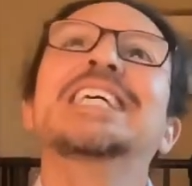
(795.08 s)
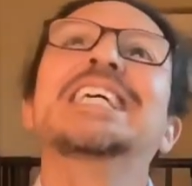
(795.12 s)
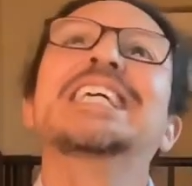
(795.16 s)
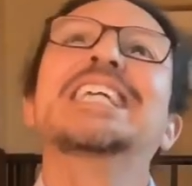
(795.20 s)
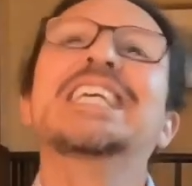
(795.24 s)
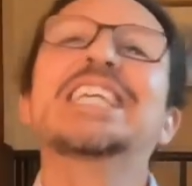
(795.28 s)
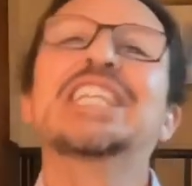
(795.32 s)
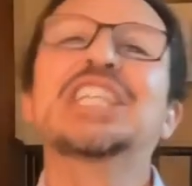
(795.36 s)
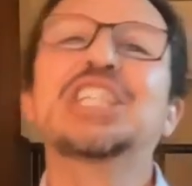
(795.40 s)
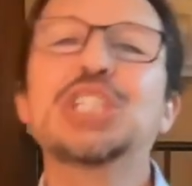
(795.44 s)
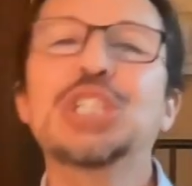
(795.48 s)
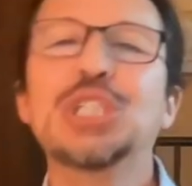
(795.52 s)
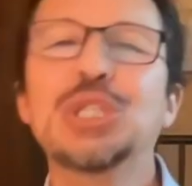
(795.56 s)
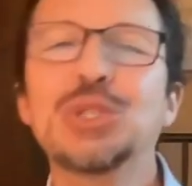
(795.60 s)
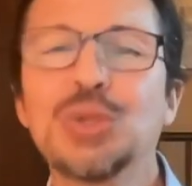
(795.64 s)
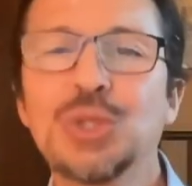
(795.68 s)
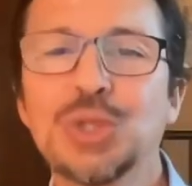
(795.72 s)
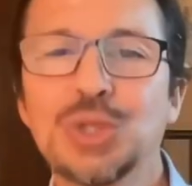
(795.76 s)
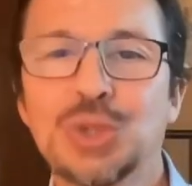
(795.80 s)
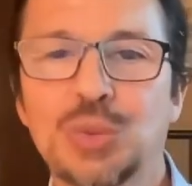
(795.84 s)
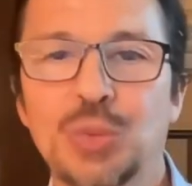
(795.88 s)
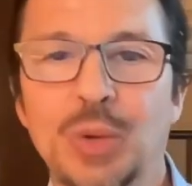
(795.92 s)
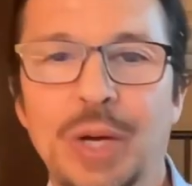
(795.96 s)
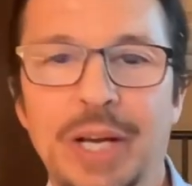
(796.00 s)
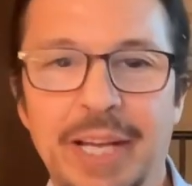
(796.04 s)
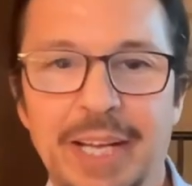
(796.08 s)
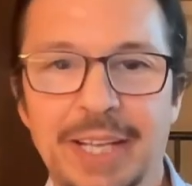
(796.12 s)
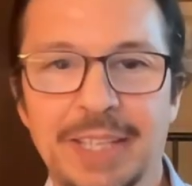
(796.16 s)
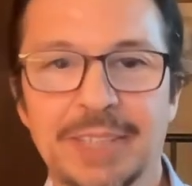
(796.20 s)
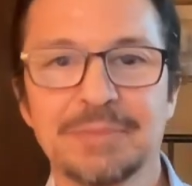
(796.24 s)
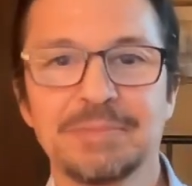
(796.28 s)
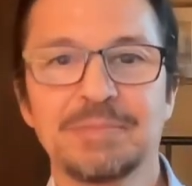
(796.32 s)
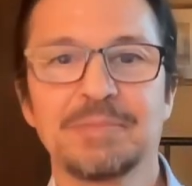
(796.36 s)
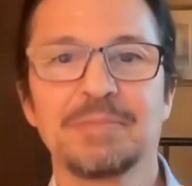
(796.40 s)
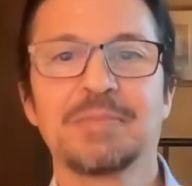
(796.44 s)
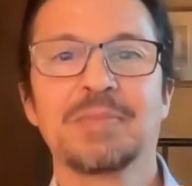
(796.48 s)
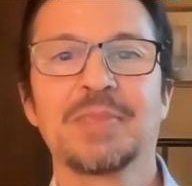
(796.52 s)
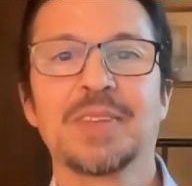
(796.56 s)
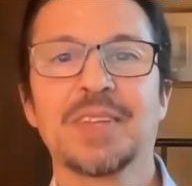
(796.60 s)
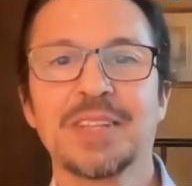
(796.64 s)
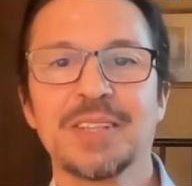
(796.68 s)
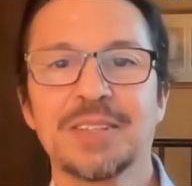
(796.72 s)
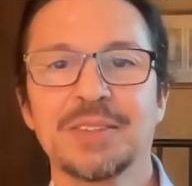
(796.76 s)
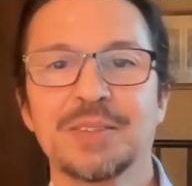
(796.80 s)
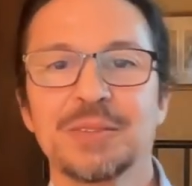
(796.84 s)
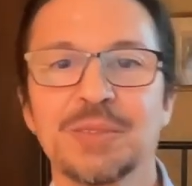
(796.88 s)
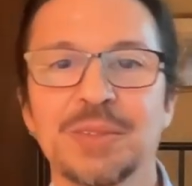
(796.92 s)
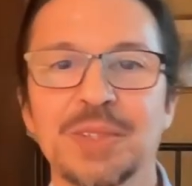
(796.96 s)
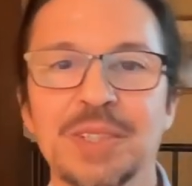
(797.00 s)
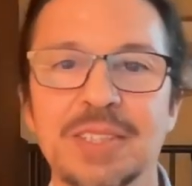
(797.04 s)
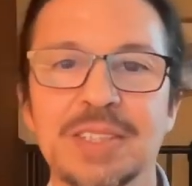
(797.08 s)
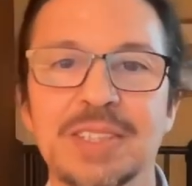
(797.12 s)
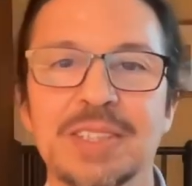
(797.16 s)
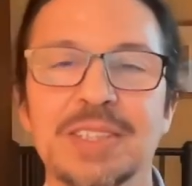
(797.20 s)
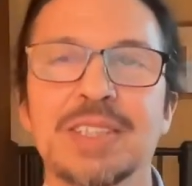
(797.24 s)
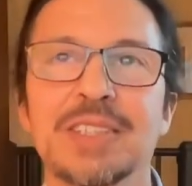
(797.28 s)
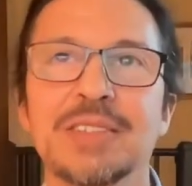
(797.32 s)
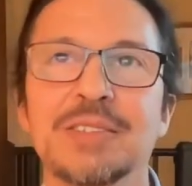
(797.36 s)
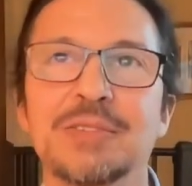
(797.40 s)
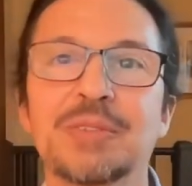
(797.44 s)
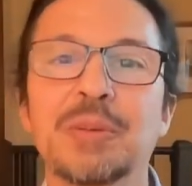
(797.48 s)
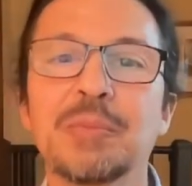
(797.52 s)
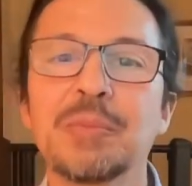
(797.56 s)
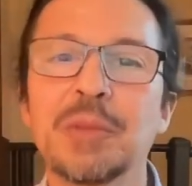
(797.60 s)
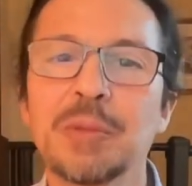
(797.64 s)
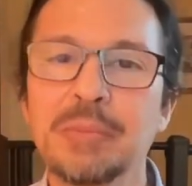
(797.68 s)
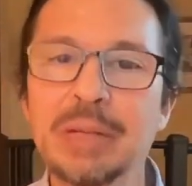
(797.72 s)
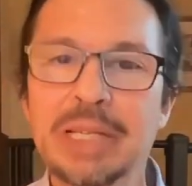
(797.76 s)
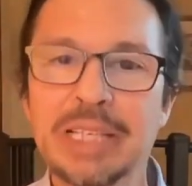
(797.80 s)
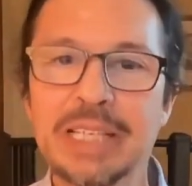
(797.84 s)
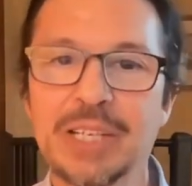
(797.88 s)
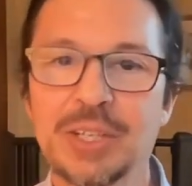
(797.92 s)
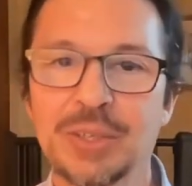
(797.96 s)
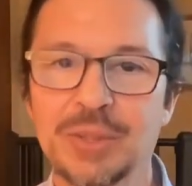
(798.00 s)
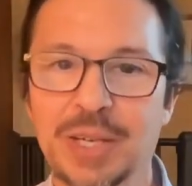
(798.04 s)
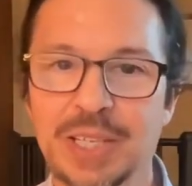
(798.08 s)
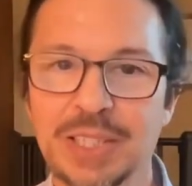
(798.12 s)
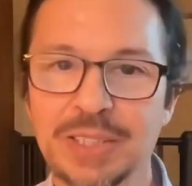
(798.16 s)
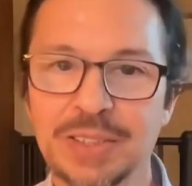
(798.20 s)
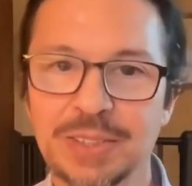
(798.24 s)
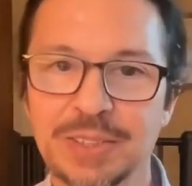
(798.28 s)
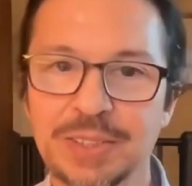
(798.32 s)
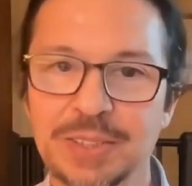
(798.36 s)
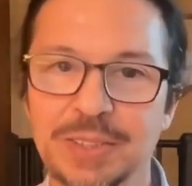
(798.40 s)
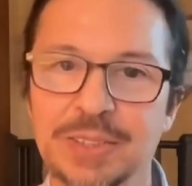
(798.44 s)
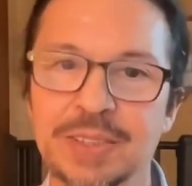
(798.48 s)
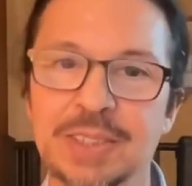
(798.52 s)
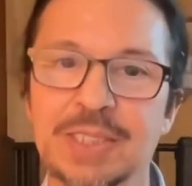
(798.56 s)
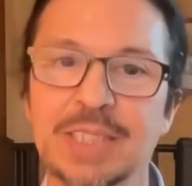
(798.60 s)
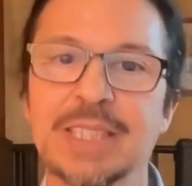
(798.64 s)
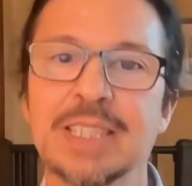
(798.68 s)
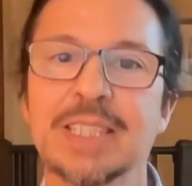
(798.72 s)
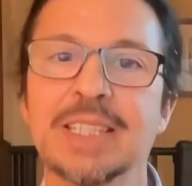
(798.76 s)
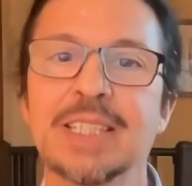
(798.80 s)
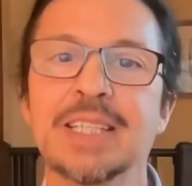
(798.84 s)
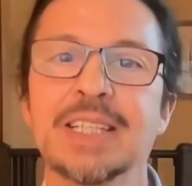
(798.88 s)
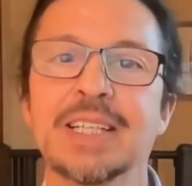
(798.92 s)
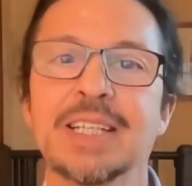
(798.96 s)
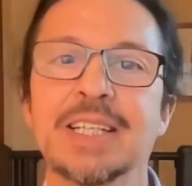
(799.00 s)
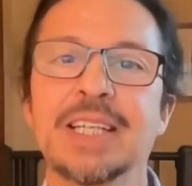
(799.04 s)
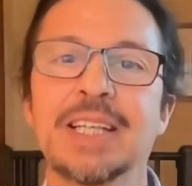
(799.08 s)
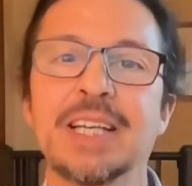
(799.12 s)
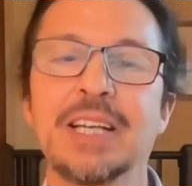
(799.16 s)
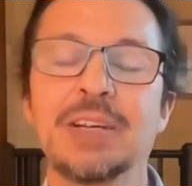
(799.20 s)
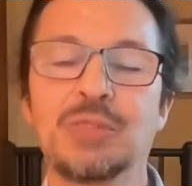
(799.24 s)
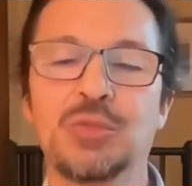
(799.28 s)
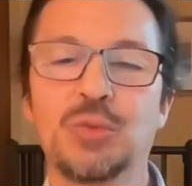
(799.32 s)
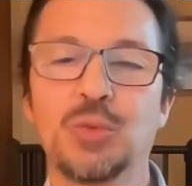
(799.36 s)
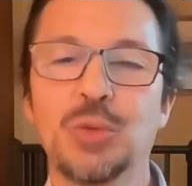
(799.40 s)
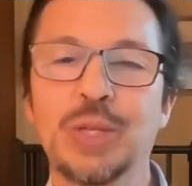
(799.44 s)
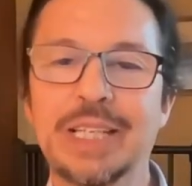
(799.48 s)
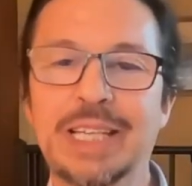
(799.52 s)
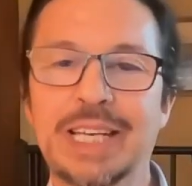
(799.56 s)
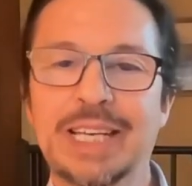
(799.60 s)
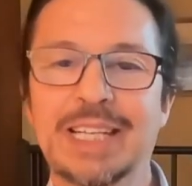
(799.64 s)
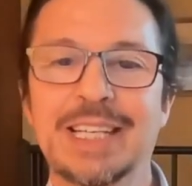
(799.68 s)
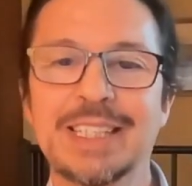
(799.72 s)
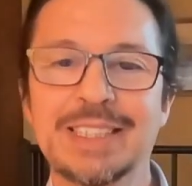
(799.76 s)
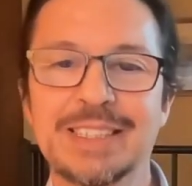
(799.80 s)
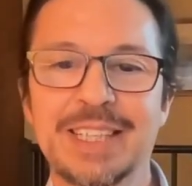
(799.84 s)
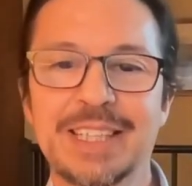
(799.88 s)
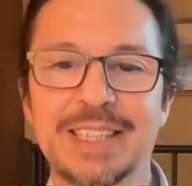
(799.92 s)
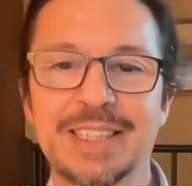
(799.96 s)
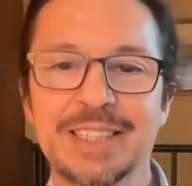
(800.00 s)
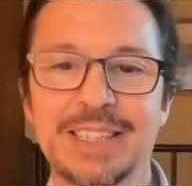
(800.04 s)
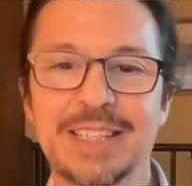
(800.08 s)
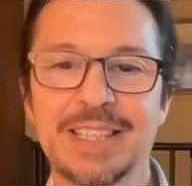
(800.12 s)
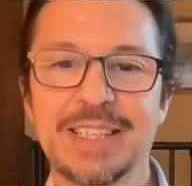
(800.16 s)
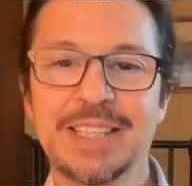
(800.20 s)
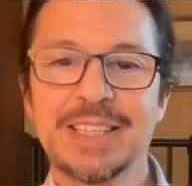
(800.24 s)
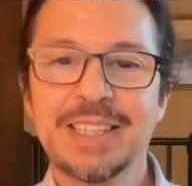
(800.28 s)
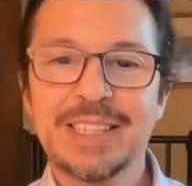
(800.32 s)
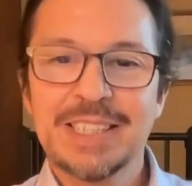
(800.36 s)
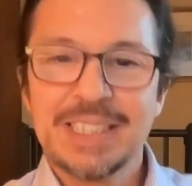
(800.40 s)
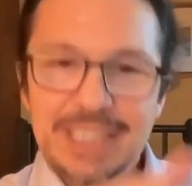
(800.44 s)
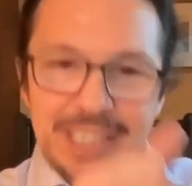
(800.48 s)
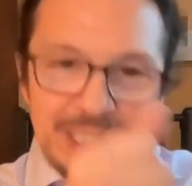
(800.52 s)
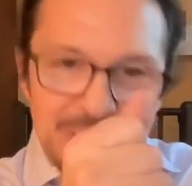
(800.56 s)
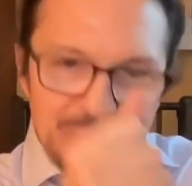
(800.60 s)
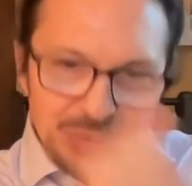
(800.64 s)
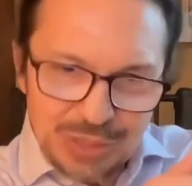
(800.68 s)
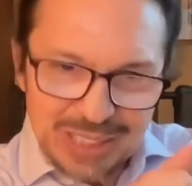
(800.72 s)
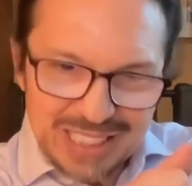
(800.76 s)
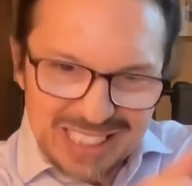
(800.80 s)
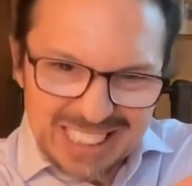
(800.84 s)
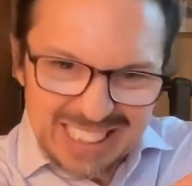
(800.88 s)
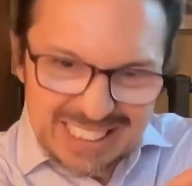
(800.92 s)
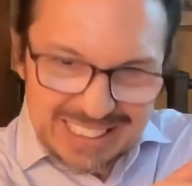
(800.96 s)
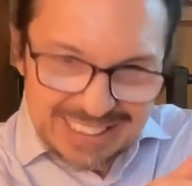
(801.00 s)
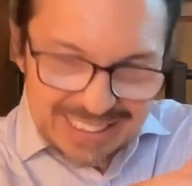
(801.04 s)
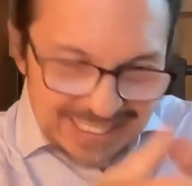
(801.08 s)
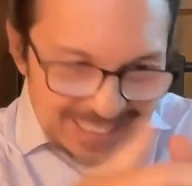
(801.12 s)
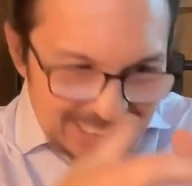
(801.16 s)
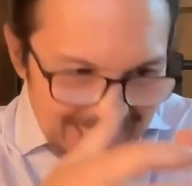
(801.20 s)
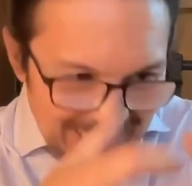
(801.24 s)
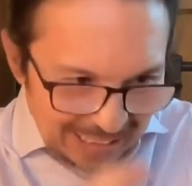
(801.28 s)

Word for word: in a huge way from the meaning crisis if we get addicted, if we like